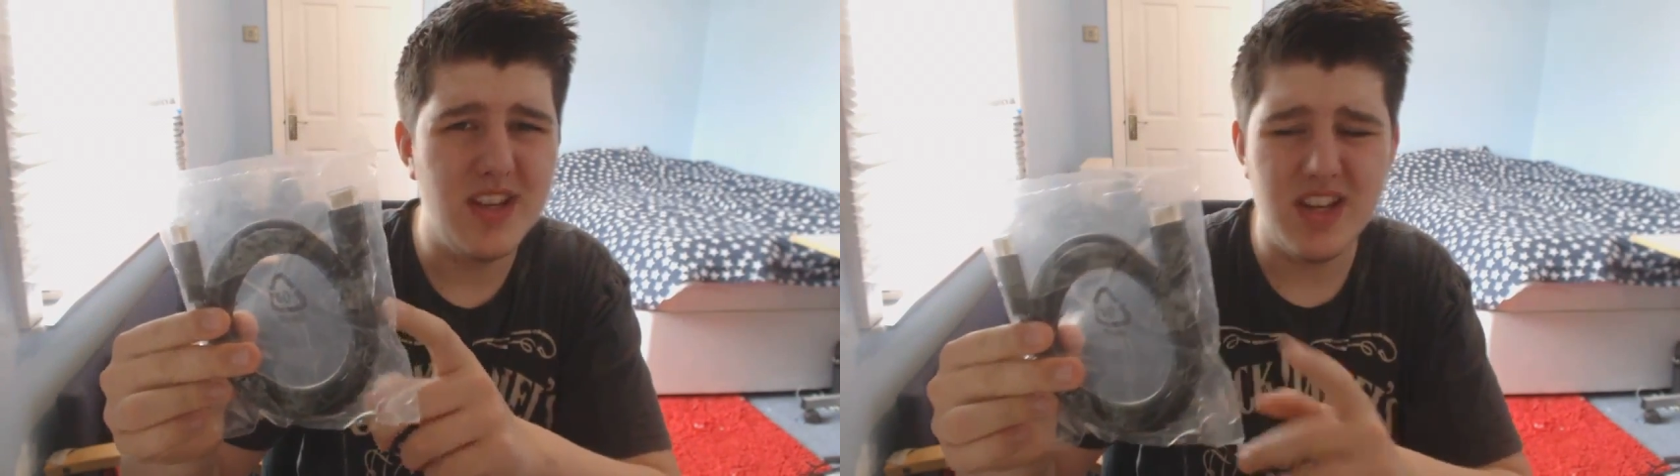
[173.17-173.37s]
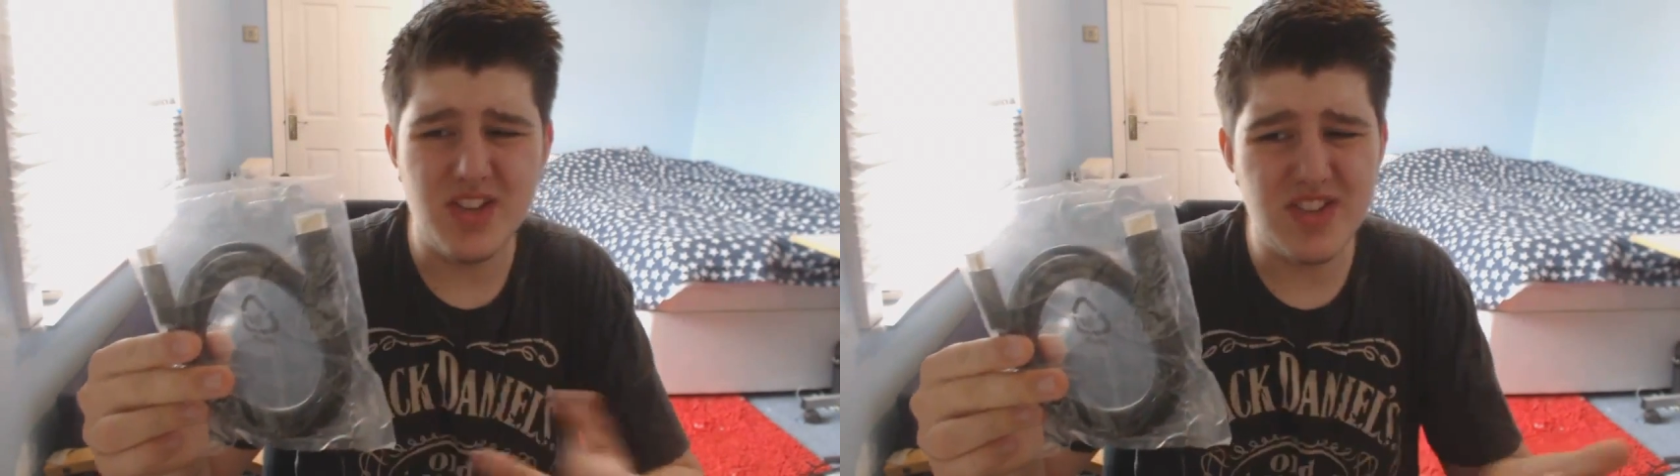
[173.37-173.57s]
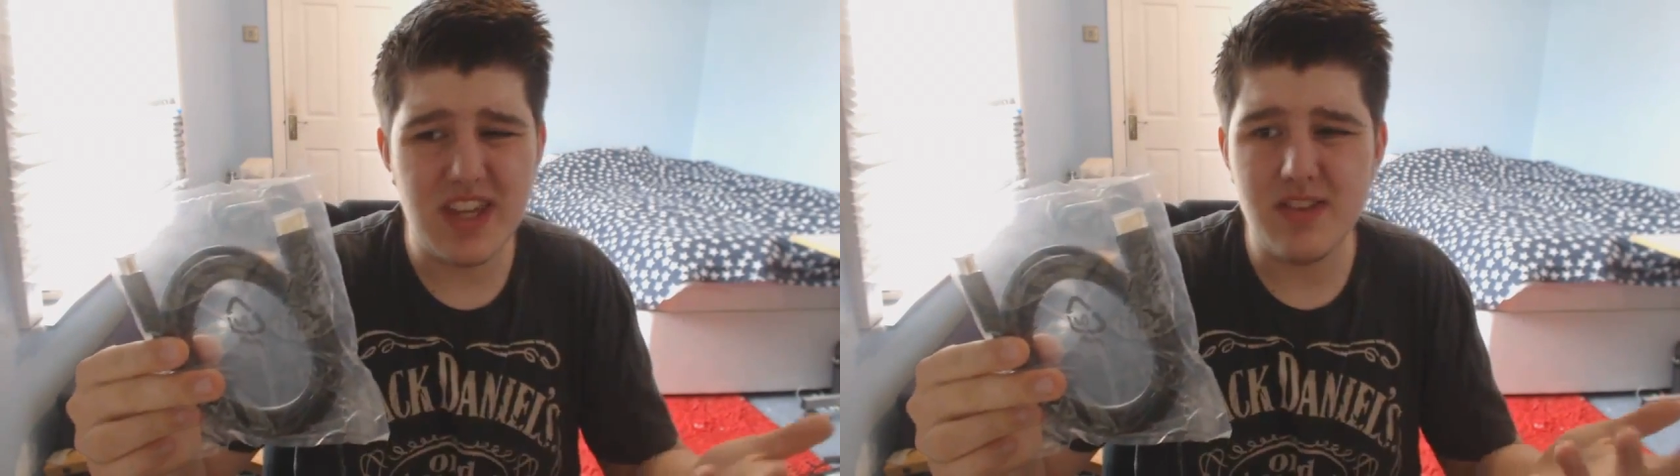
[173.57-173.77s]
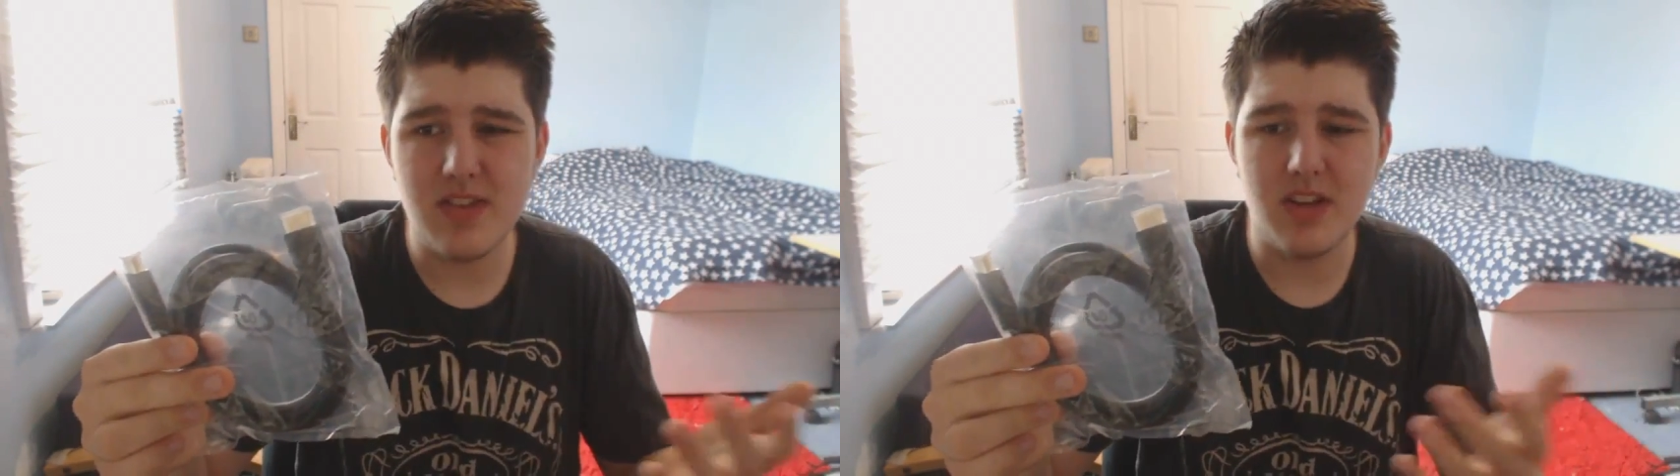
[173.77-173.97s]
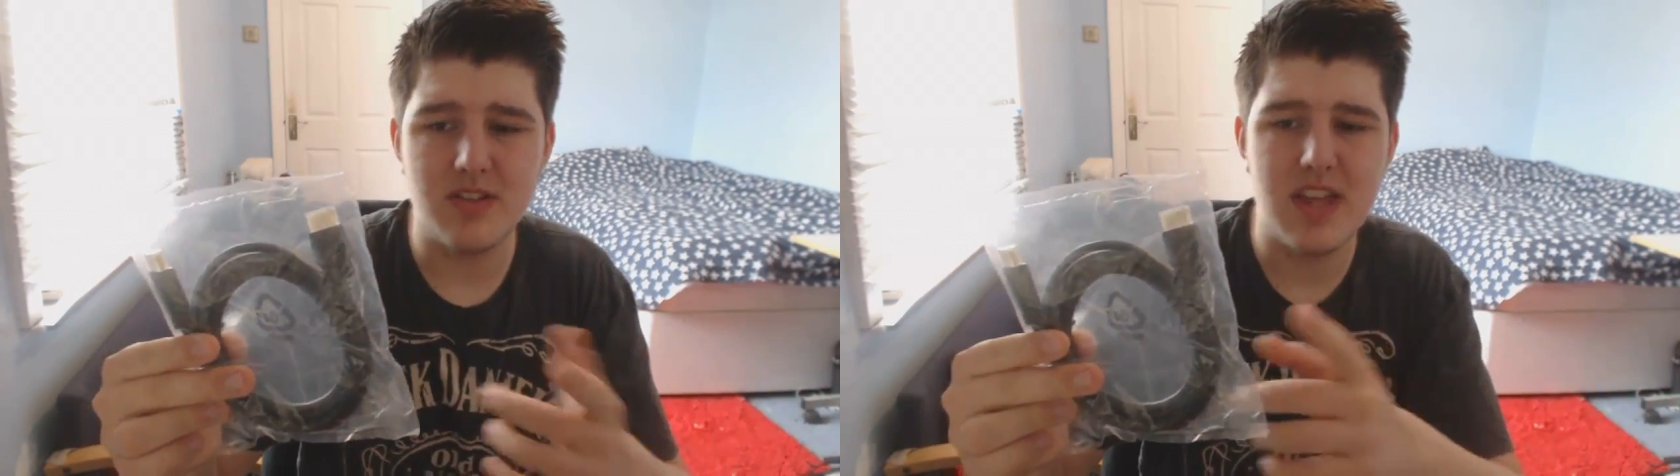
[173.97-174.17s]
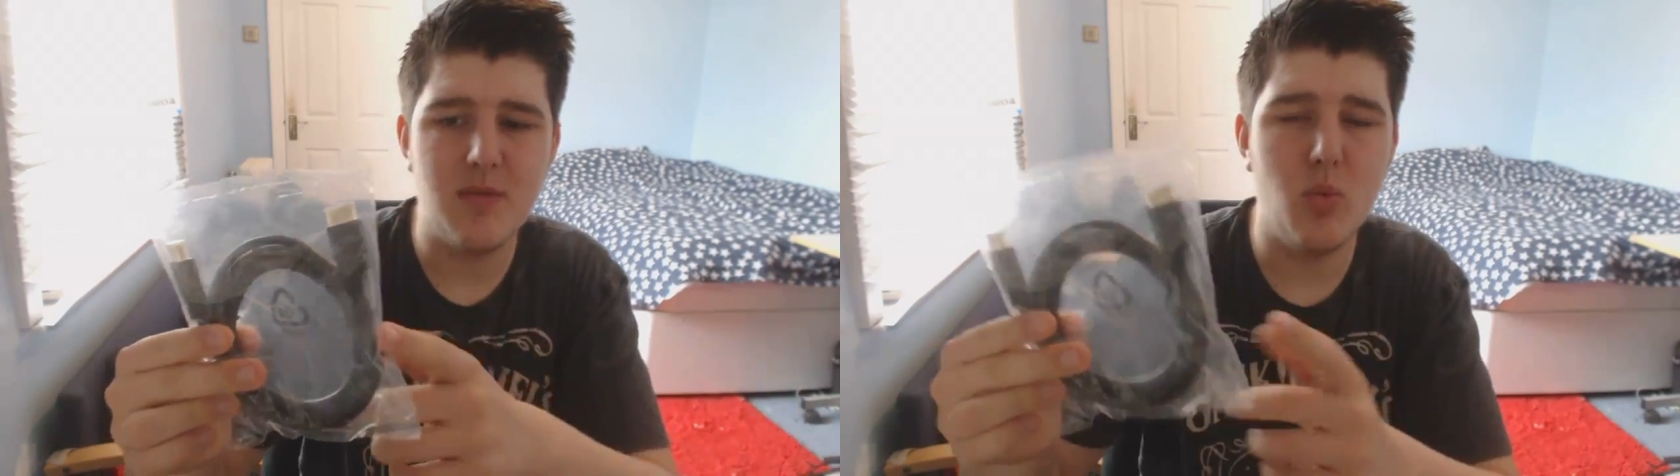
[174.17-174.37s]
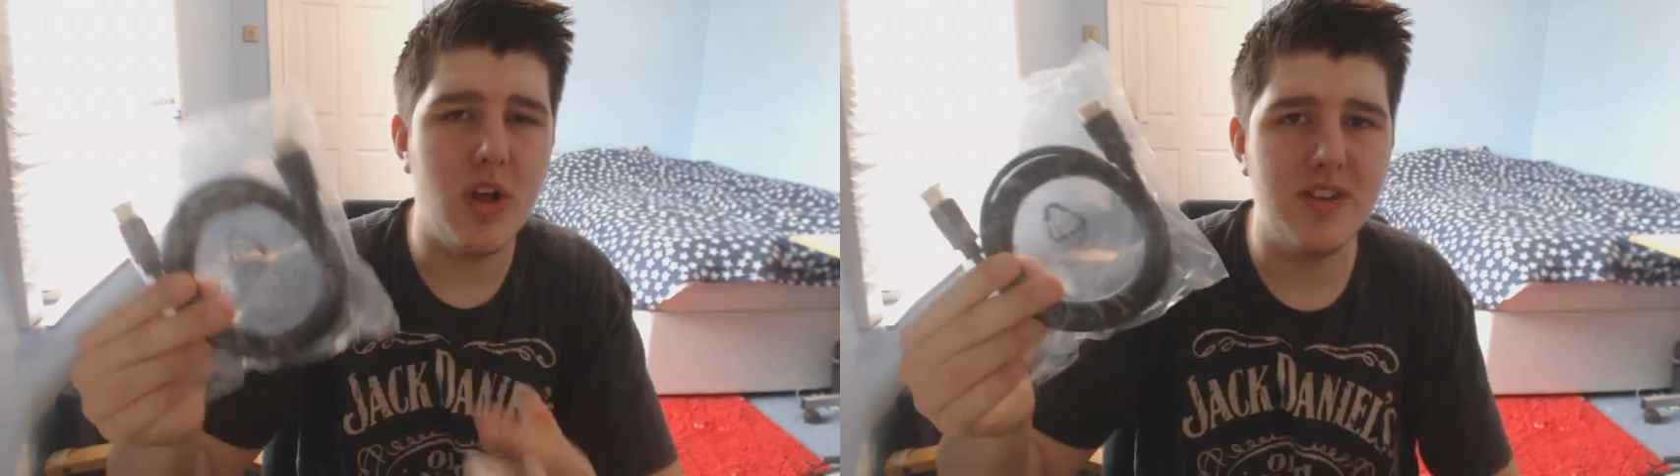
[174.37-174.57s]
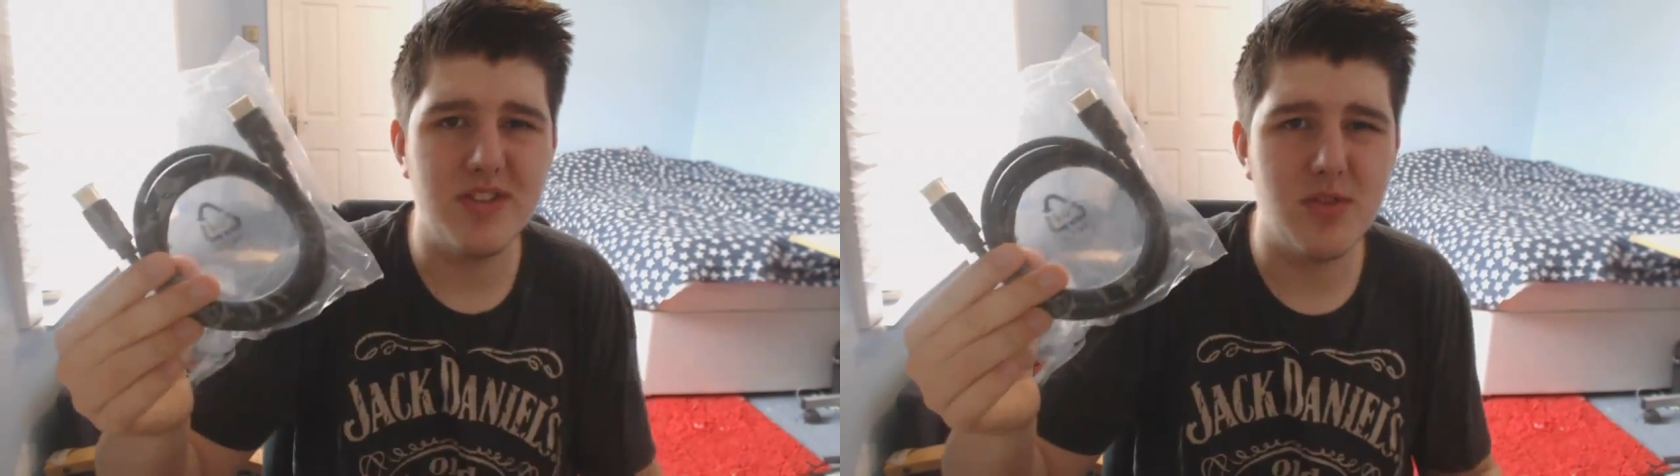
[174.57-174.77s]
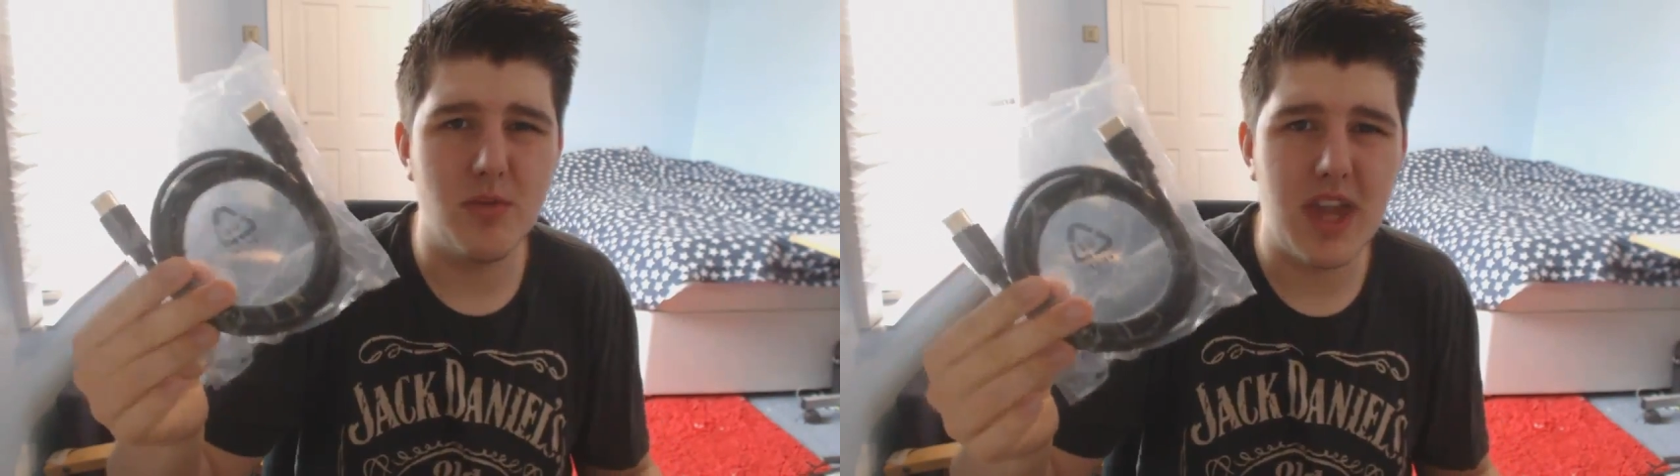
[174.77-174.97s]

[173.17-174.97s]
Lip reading: It's just easier just to have one sort of